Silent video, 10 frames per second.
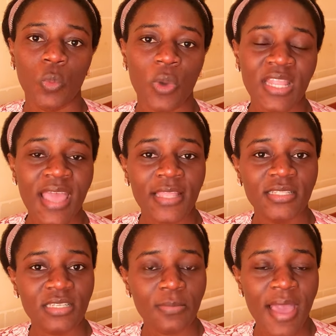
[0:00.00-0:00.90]
When I
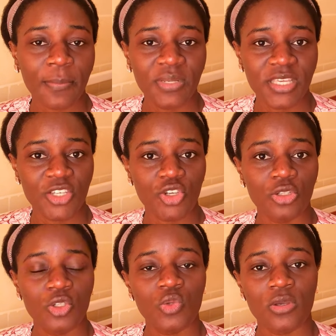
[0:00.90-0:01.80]
did my
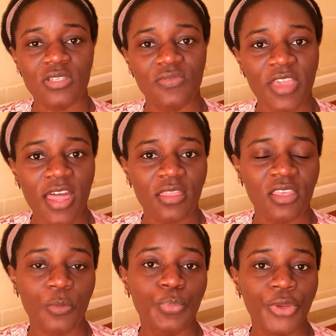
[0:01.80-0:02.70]
application, it was via
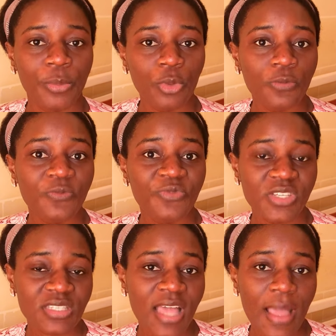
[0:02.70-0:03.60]
the premium
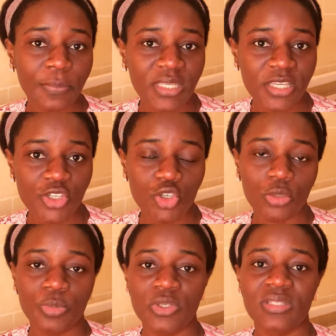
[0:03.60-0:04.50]
visa
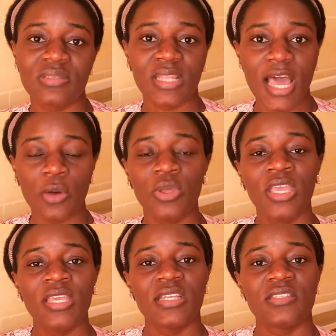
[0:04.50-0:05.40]
application, but now
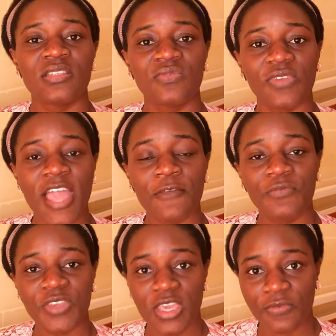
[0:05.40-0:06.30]
it is via
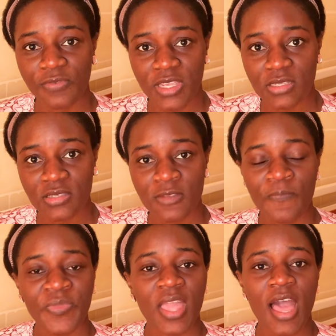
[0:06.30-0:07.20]
VFS.
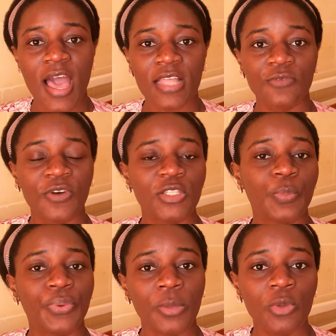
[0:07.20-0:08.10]
And for the
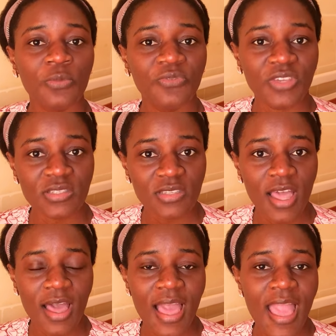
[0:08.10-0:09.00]
premium visa,
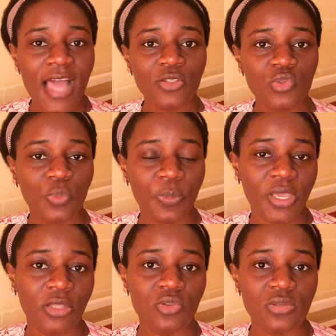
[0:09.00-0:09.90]
I had to
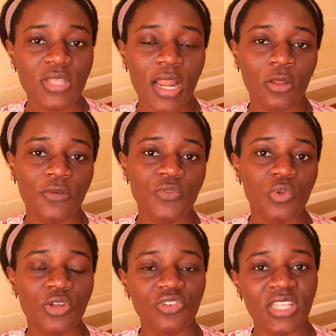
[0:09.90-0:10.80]
pay a total of
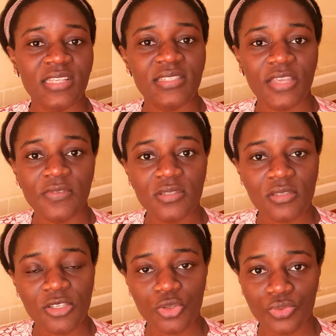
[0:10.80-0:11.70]
270
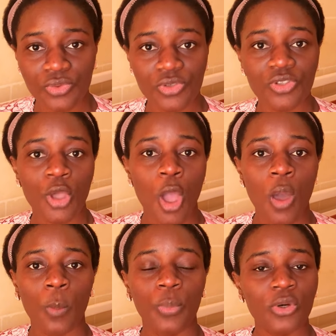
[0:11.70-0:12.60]
euros,
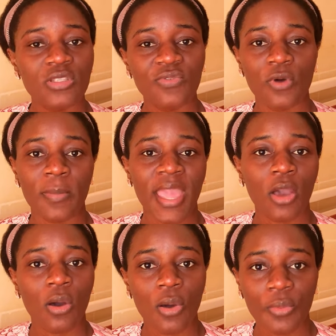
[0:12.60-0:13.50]
both for my
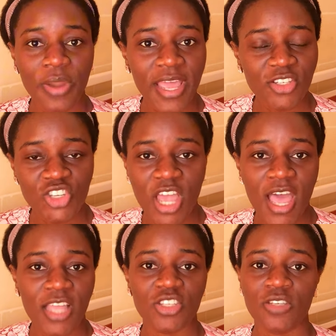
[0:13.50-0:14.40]
courier
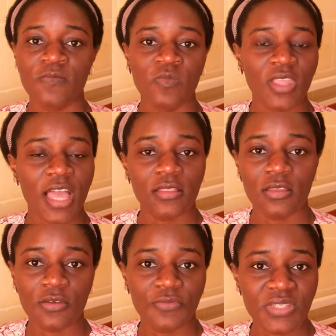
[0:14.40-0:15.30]
charge and
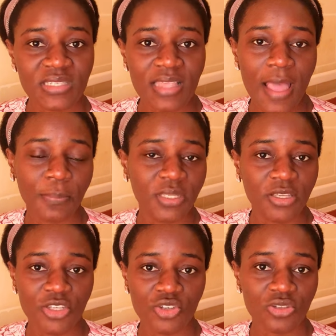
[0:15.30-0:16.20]
the visa
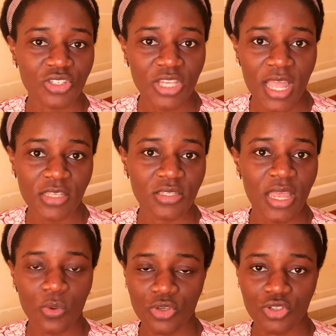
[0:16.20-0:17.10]
application charge.
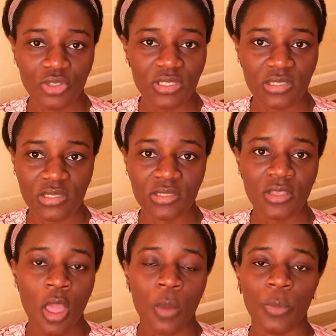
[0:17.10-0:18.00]
That was just
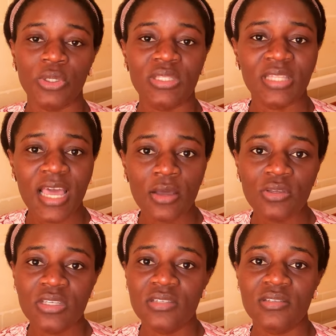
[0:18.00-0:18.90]
it. But
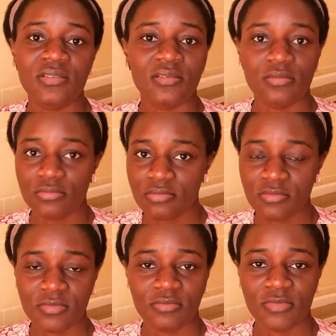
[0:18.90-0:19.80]
now is
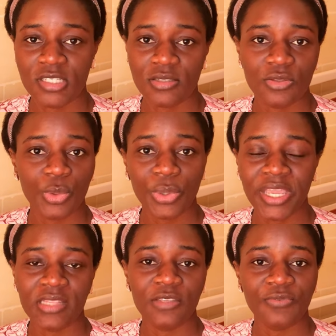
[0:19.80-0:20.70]
through
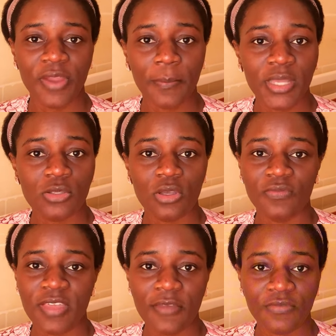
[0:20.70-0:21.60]
a different
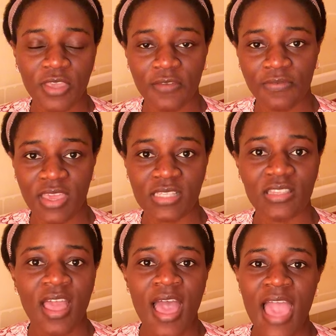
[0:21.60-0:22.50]
method via
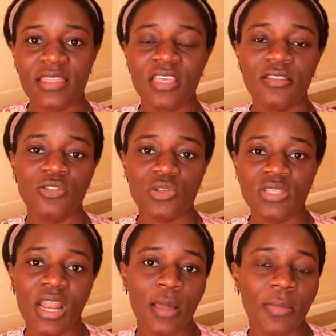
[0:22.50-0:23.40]
VFS. I think the
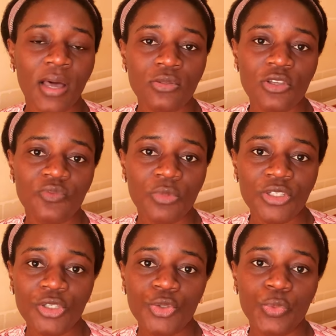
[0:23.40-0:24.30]
total amount of
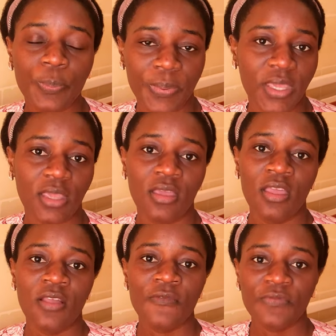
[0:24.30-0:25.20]
money you pay
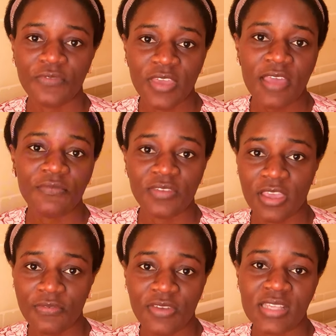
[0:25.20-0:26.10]
via
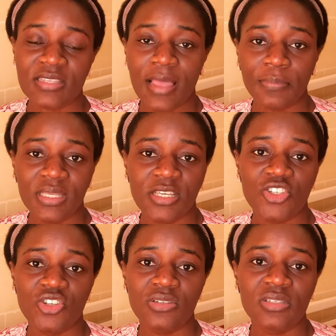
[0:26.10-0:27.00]
VFS
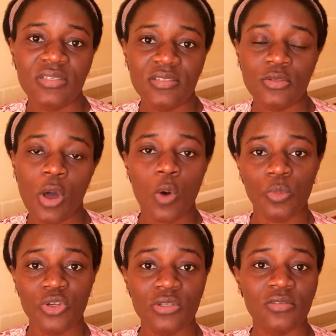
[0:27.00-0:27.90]
application is
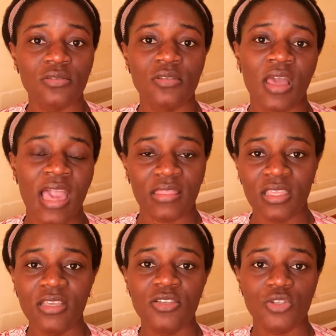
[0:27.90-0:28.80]
almost, I
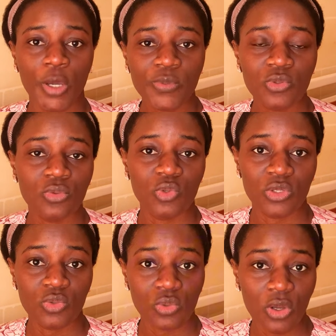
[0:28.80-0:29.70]
think is up to
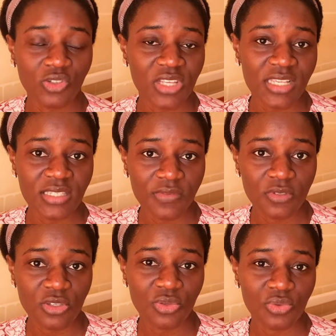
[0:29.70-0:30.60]

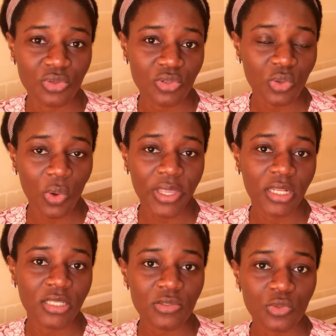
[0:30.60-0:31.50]
270 euros or a
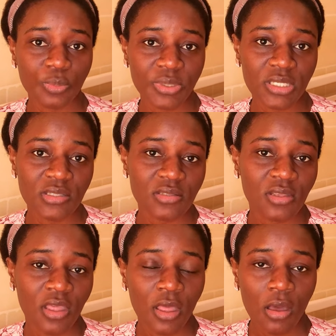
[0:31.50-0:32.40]
little bit
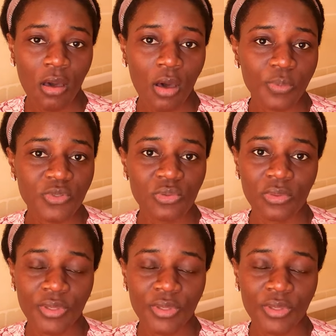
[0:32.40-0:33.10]
up to